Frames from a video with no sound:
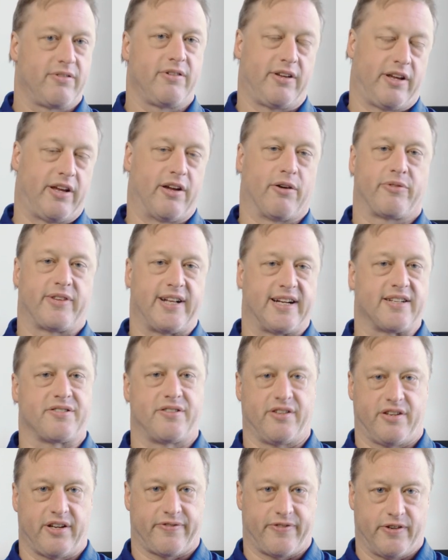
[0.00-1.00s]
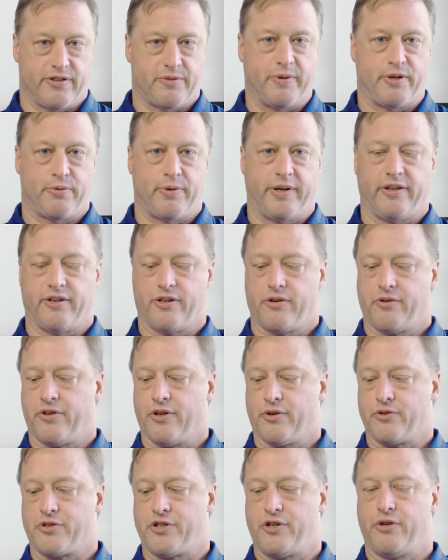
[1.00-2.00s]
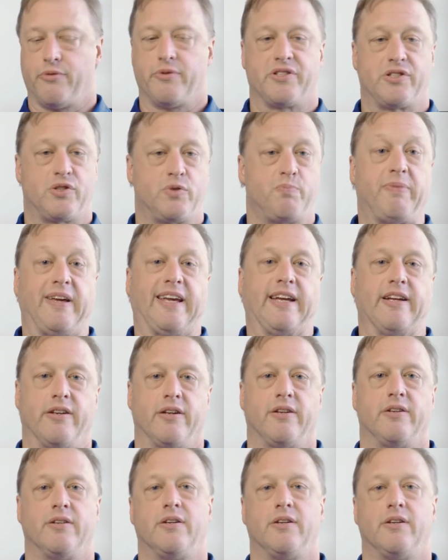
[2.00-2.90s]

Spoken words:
that's the difference between those two, is speed.